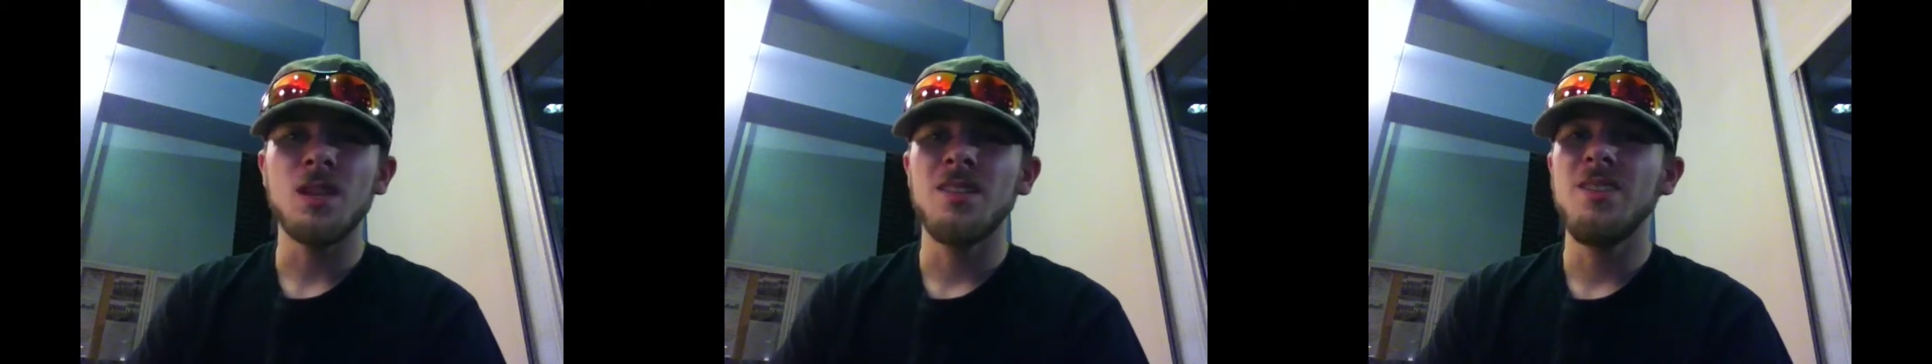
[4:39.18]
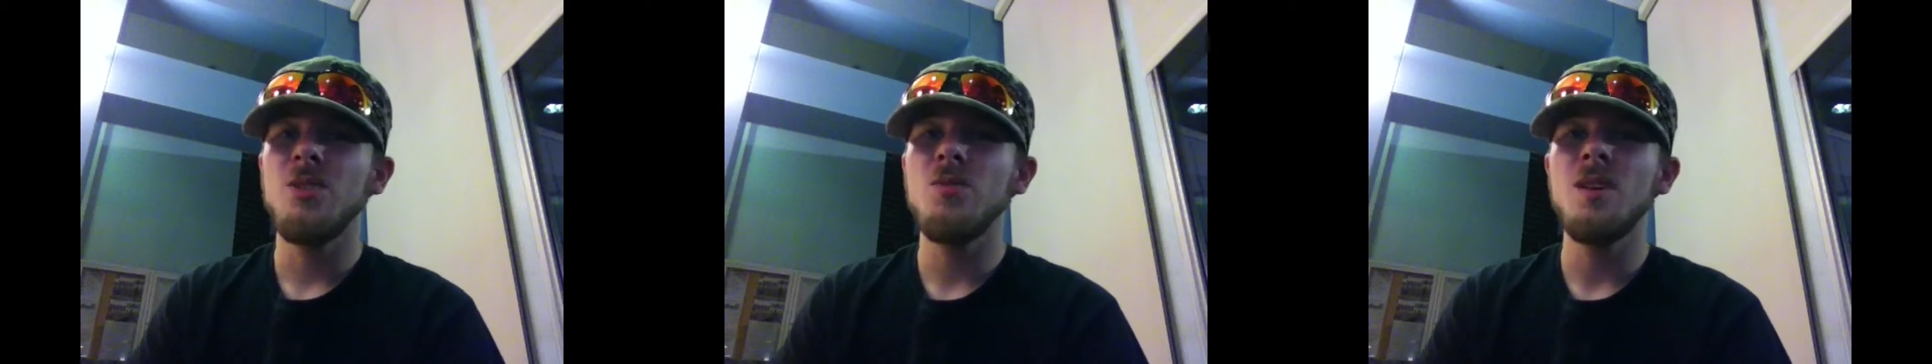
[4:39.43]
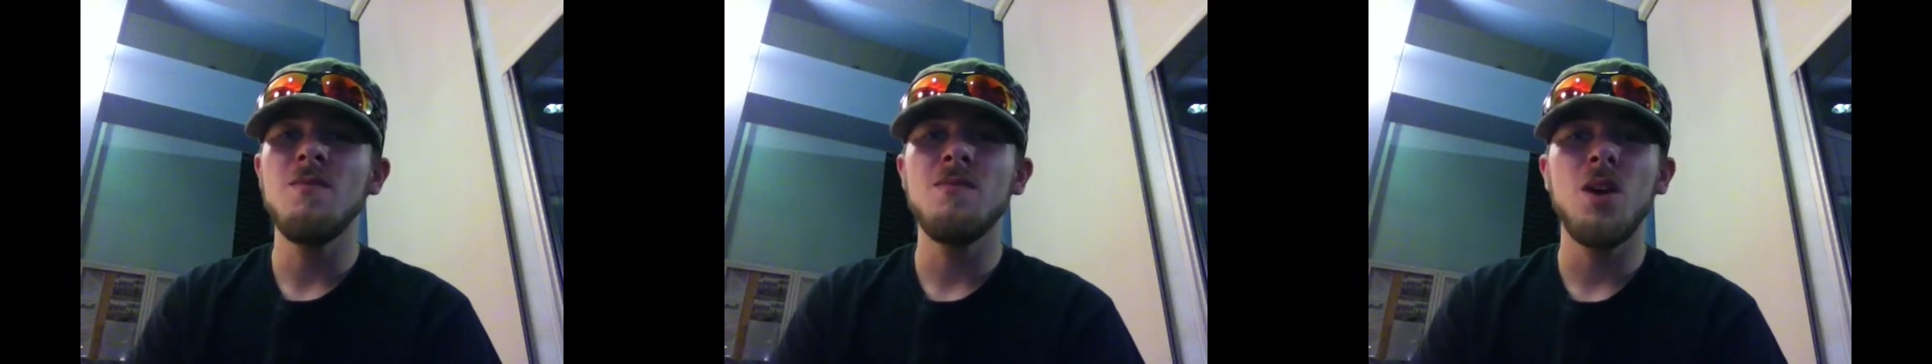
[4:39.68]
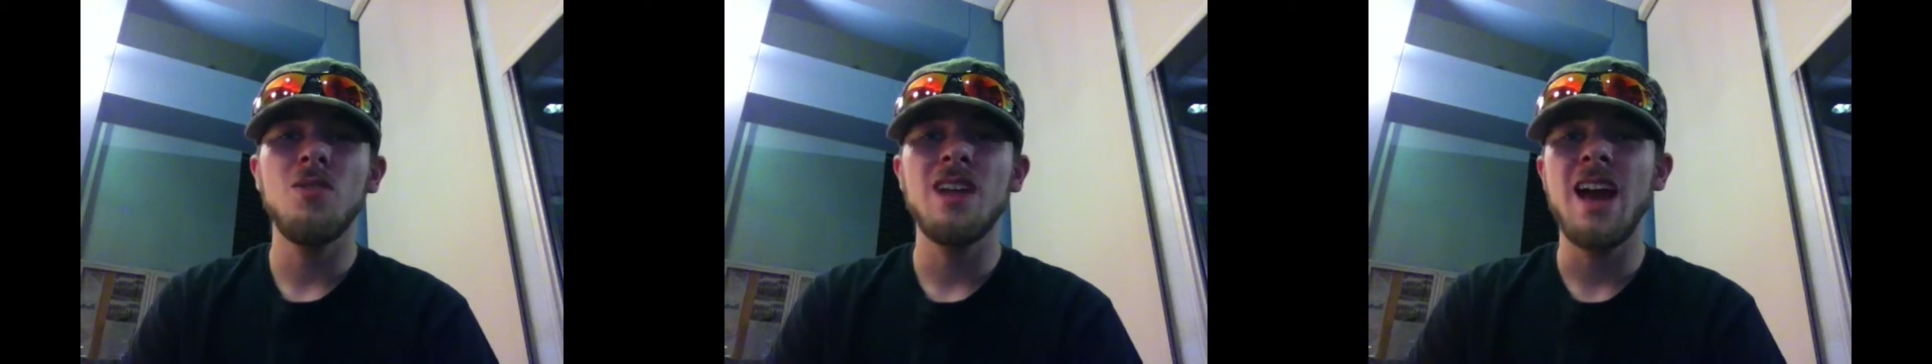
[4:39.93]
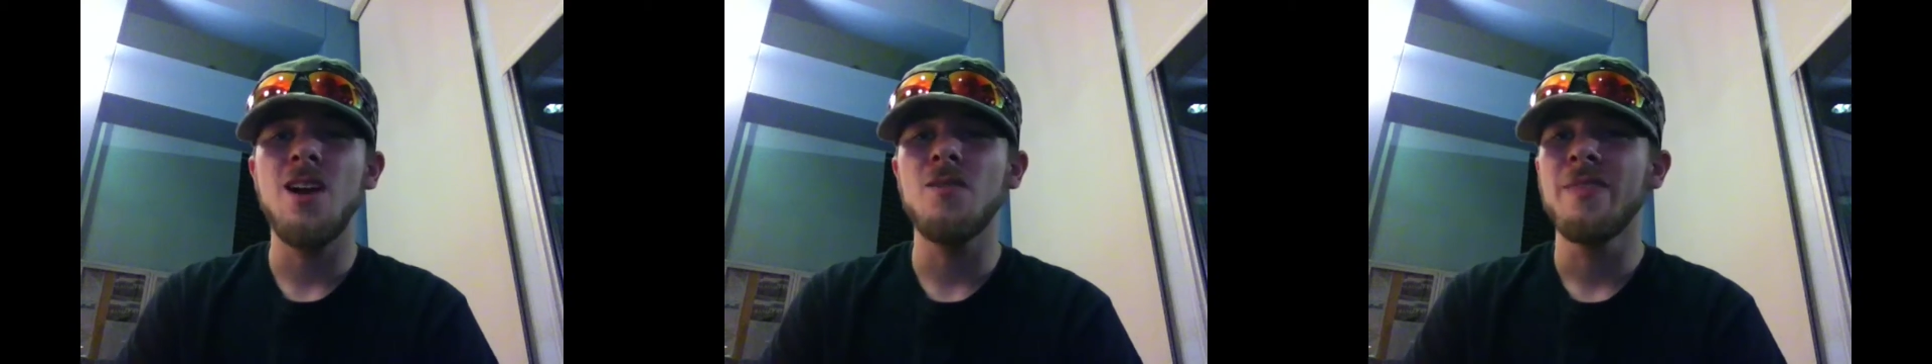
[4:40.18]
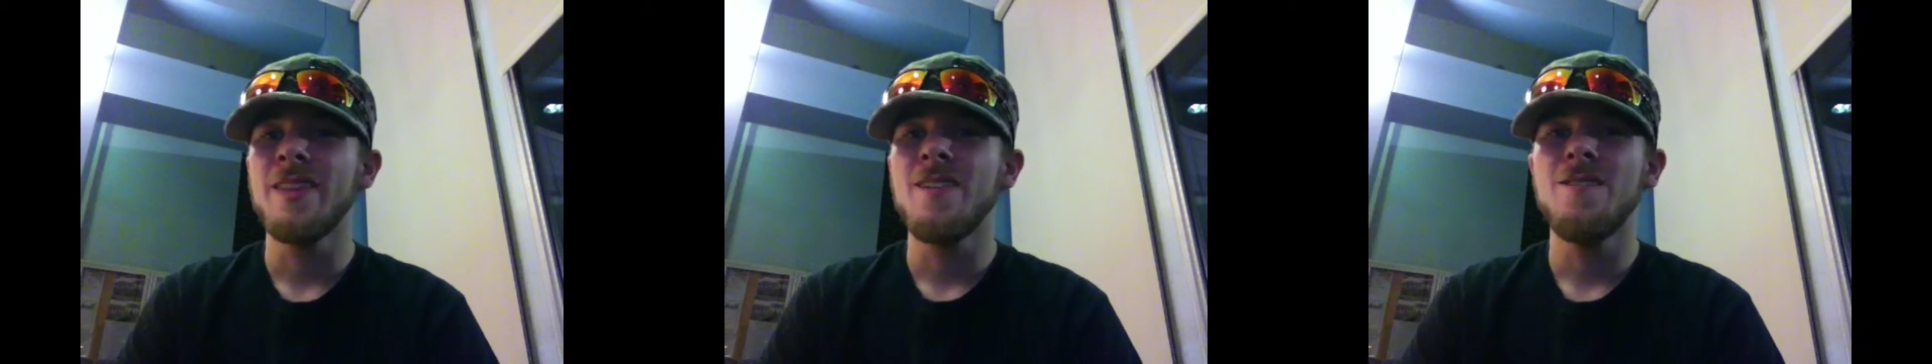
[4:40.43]
you can mow down
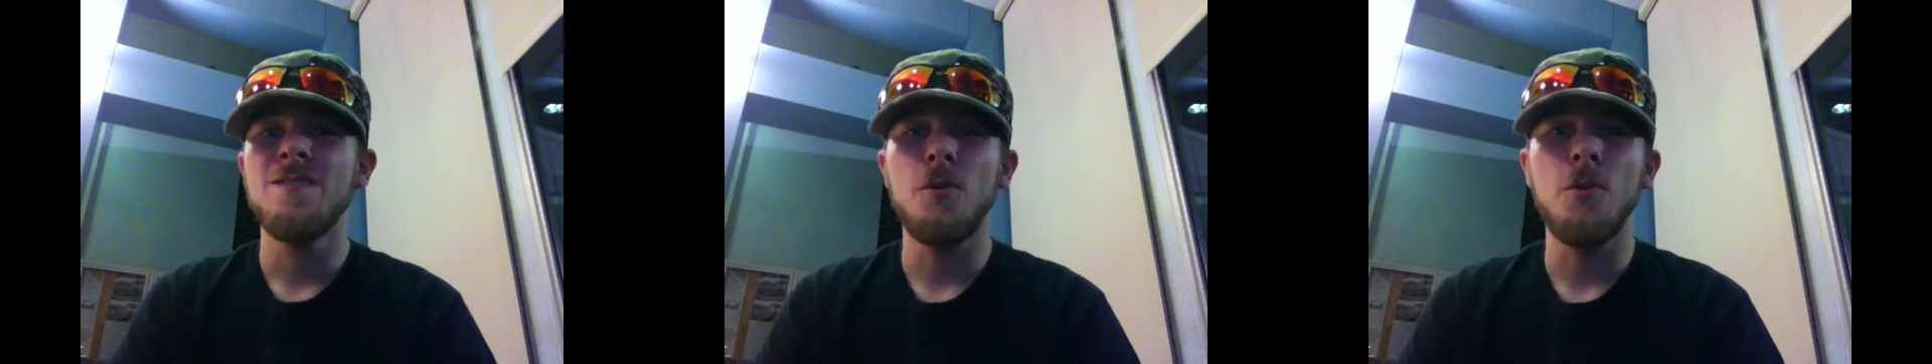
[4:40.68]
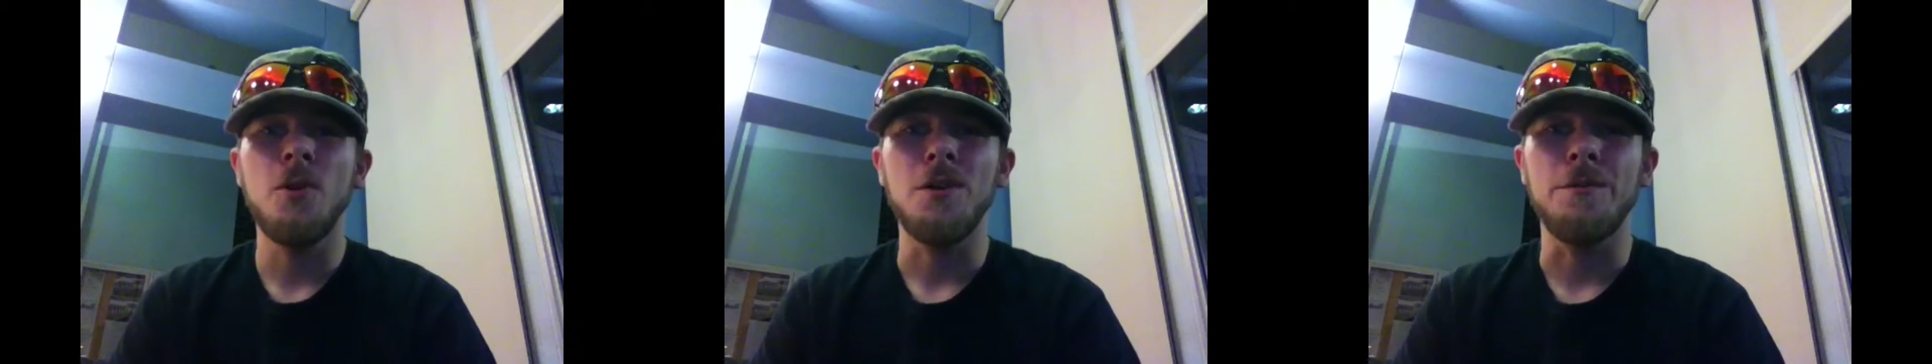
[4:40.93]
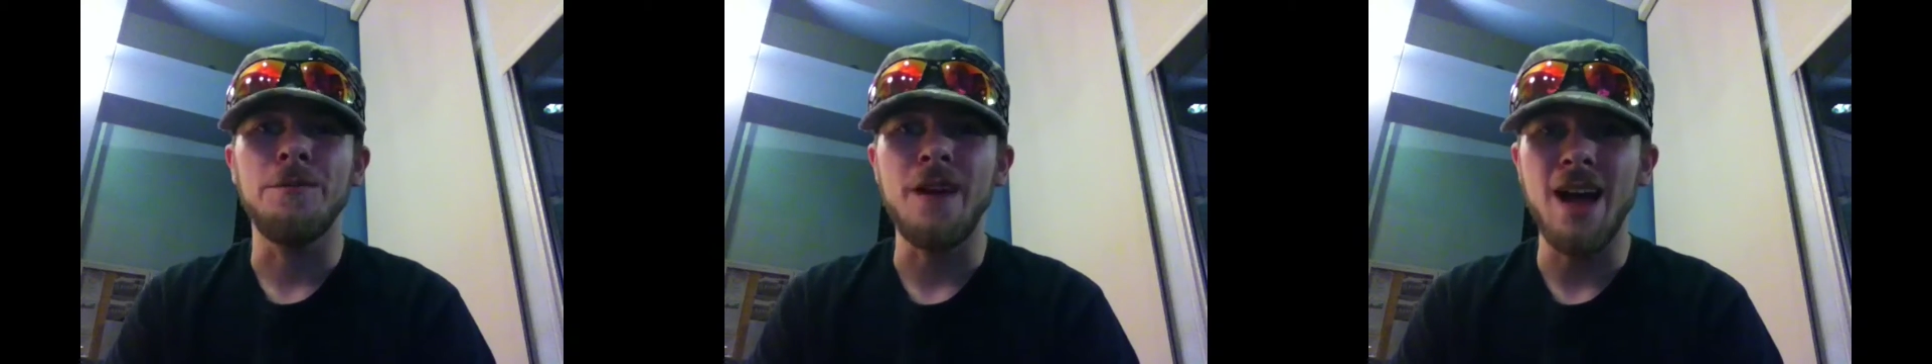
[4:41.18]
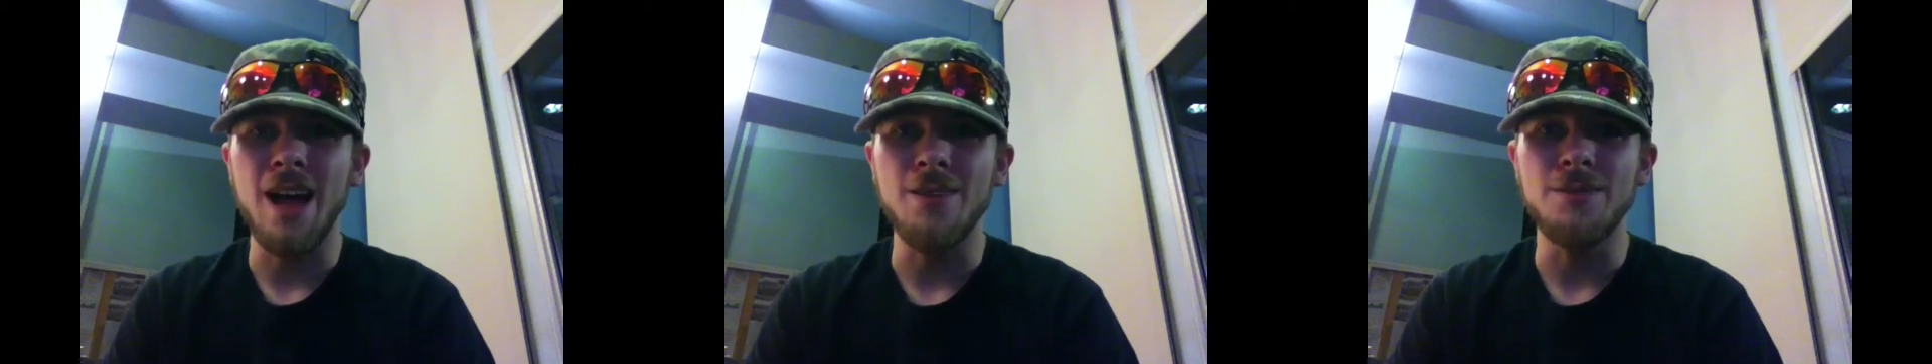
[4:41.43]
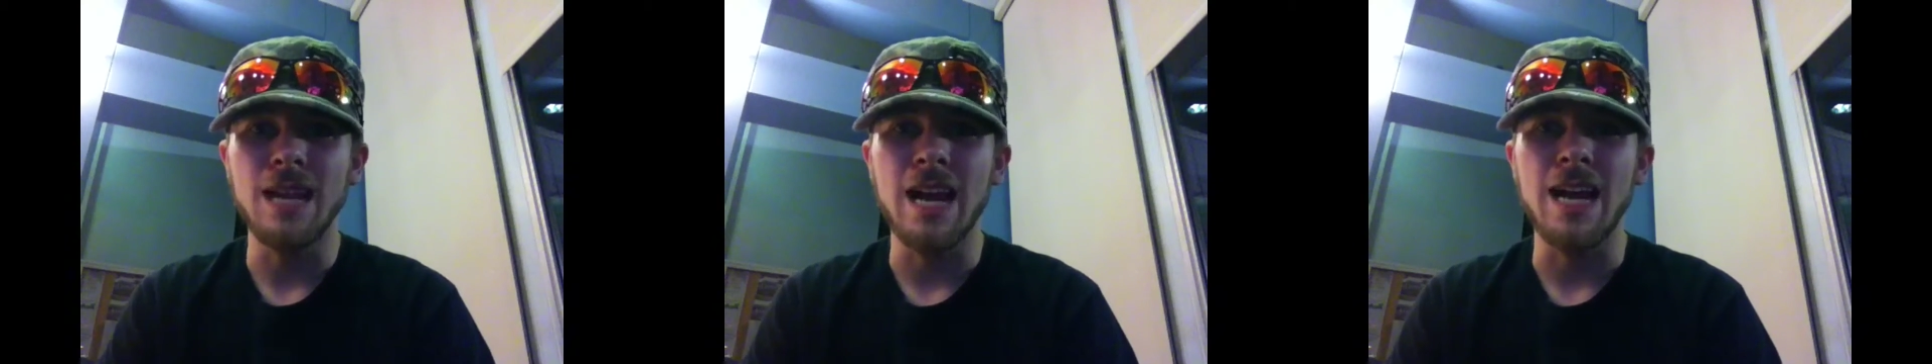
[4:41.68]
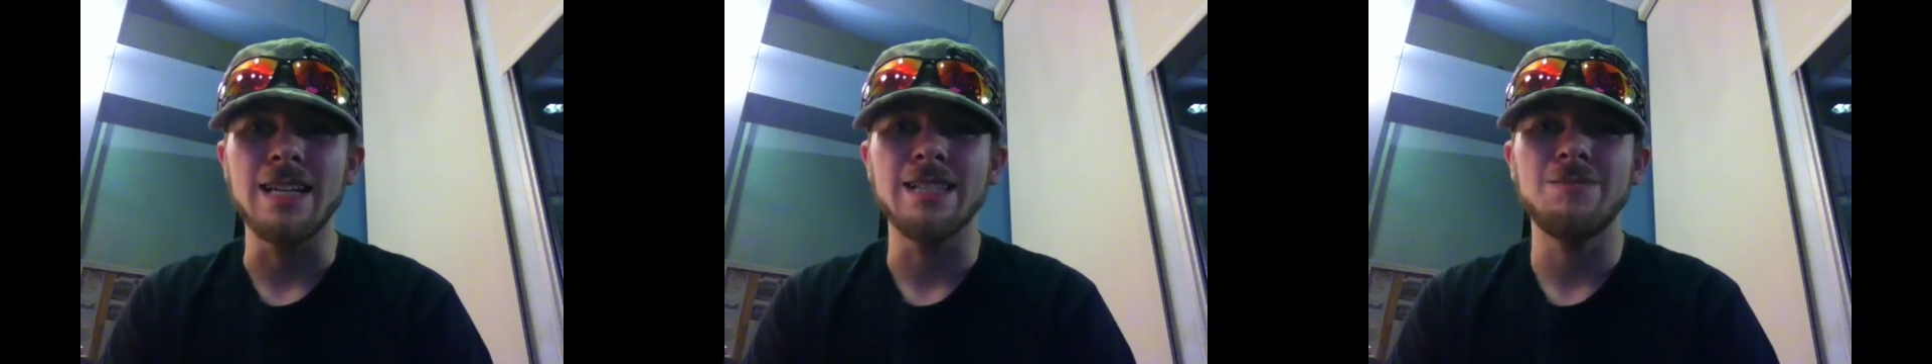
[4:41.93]
4 or 5
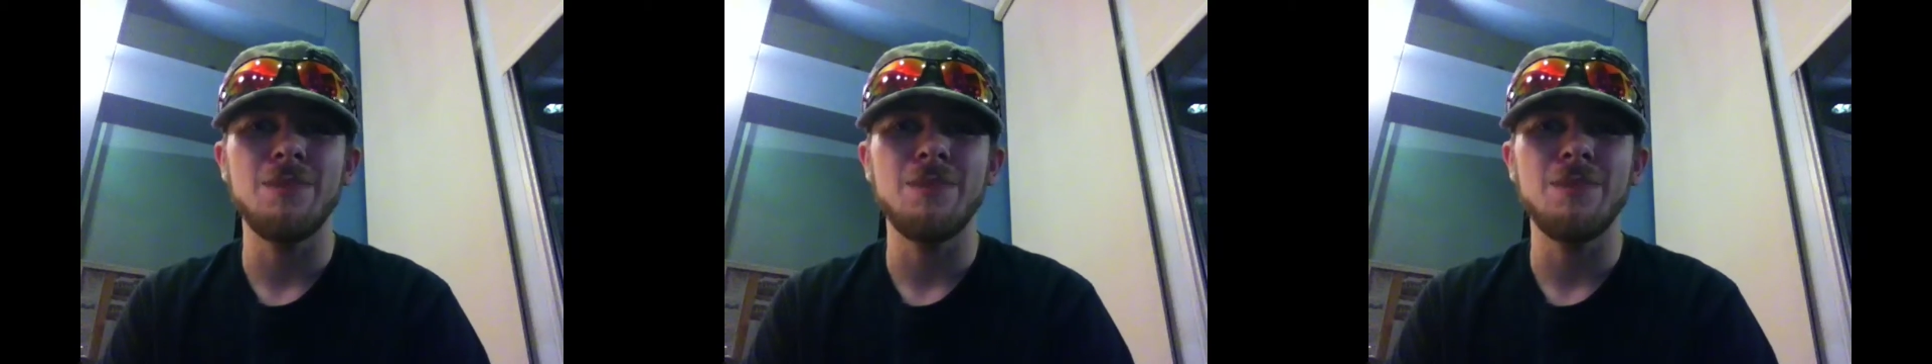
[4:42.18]
guys,